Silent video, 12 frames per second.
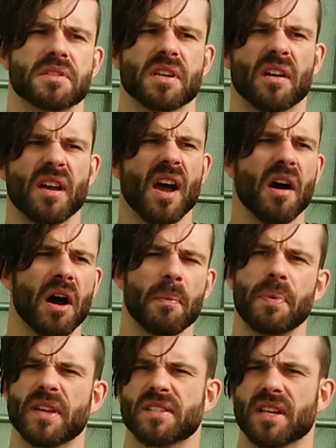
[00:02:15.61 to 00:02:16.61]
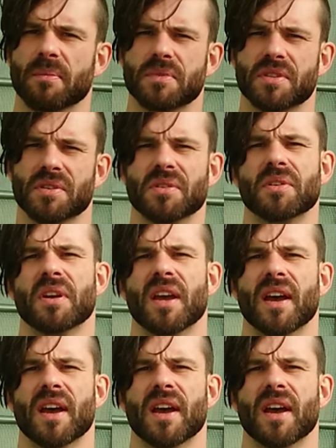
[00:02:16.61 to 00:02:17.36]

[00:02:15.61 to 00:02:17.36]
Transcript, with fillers: so I picked up 2.